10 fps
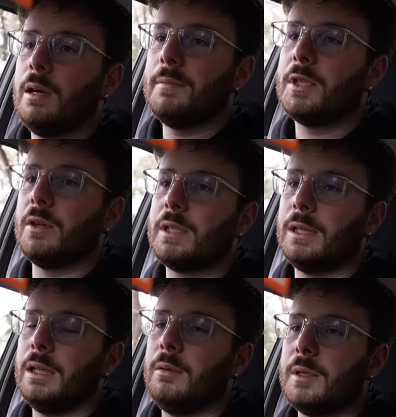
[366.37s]
so it's a
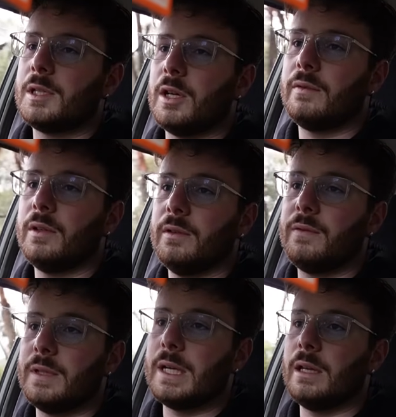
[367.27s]
little bit softer
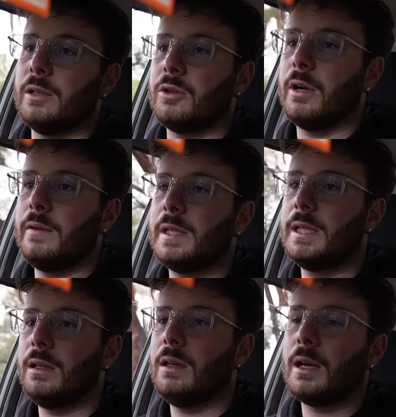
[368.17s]
for daily driving.
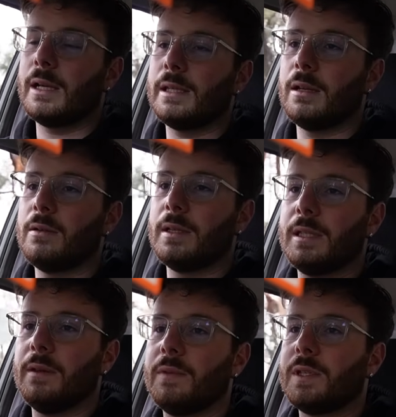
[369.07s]
Still, like I said, on the
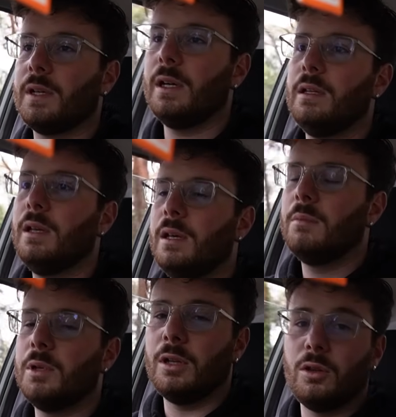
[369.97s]
stiffer side,
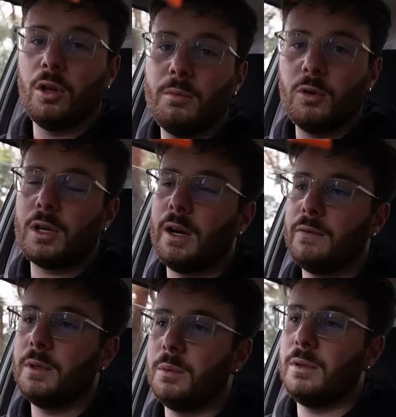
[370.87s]
but a lot more
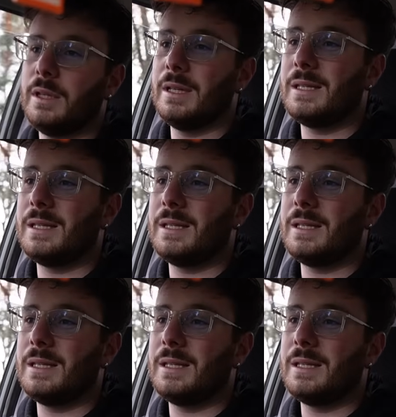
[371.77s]
comfortable than the